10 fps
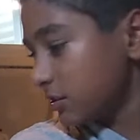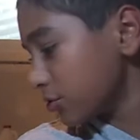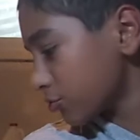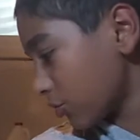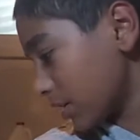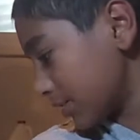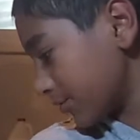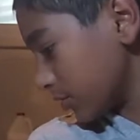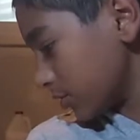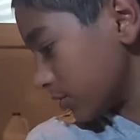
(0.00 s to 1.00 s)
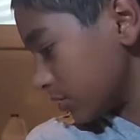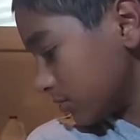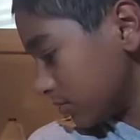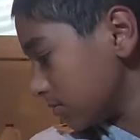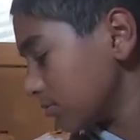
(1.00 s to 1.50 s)
need two screwdrivers.
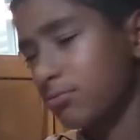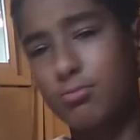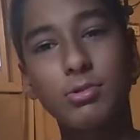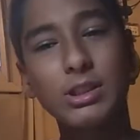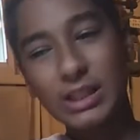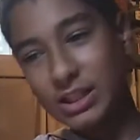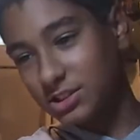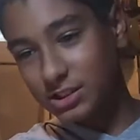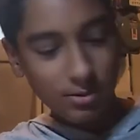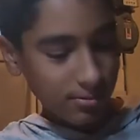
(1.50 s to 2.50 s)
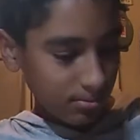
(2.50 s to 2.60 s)
What did I just say?